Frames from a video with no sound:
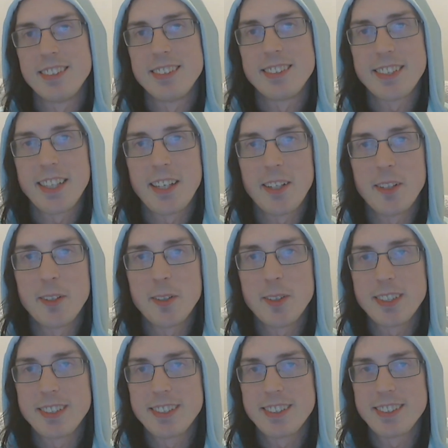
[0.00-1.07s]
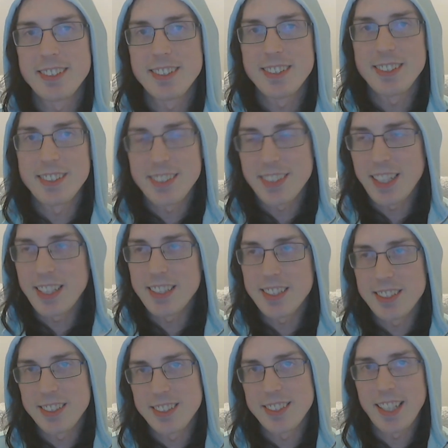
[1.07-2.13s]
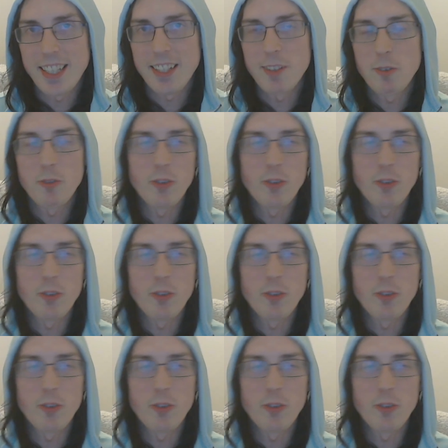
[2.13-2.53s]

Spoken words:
So that's kind of